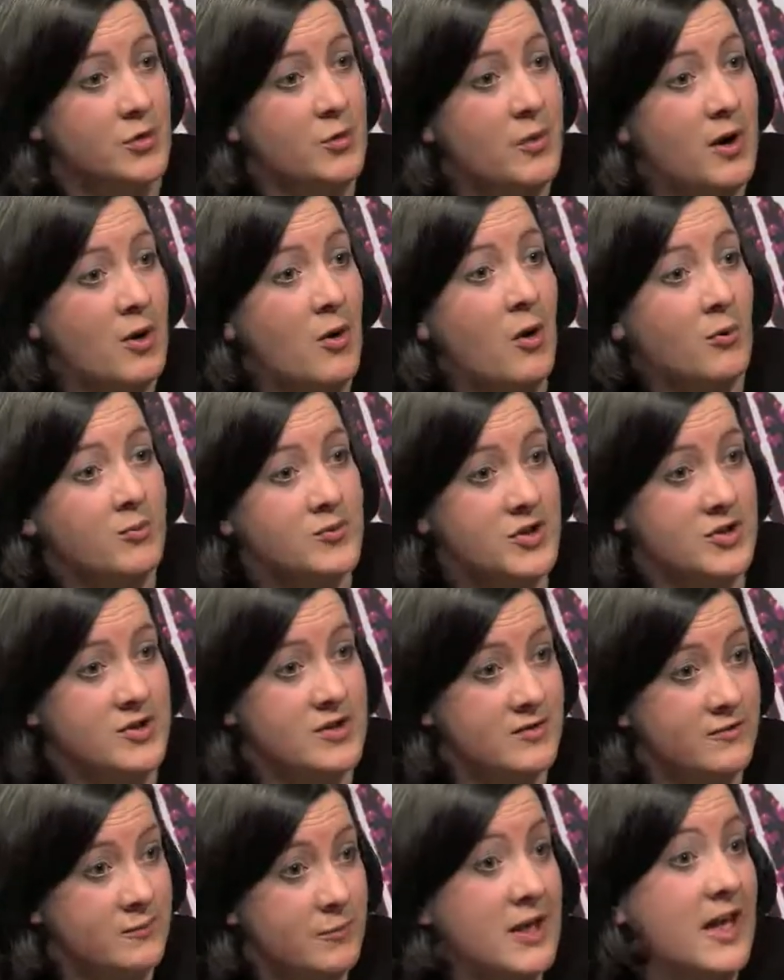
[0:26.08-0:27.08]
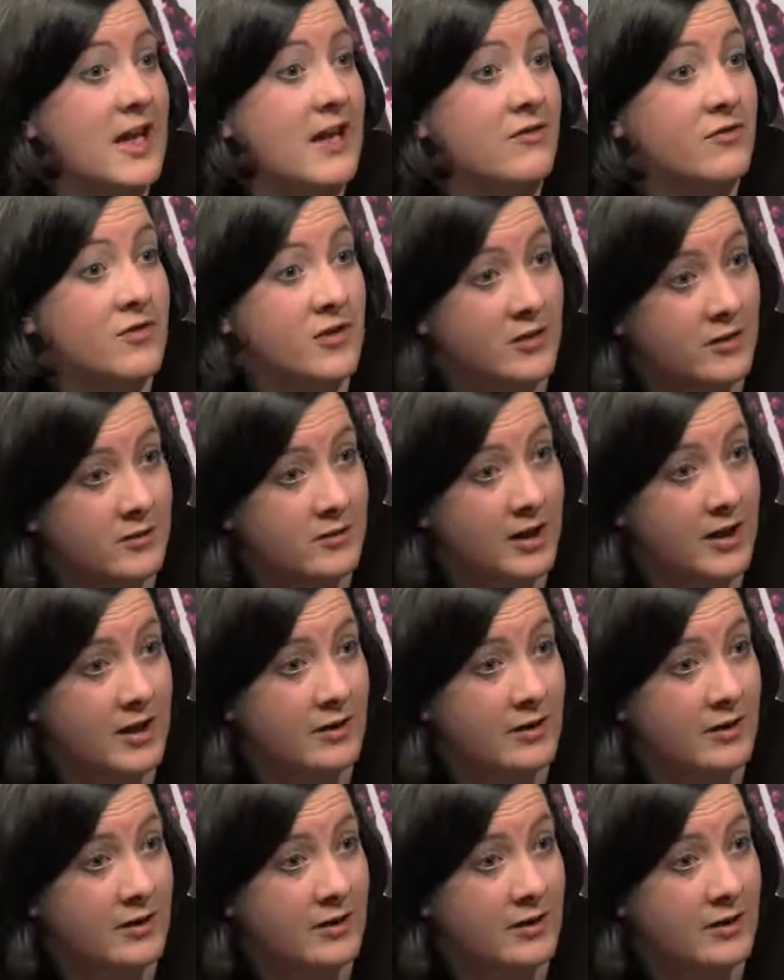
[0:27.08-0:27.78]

more about options of behaviour,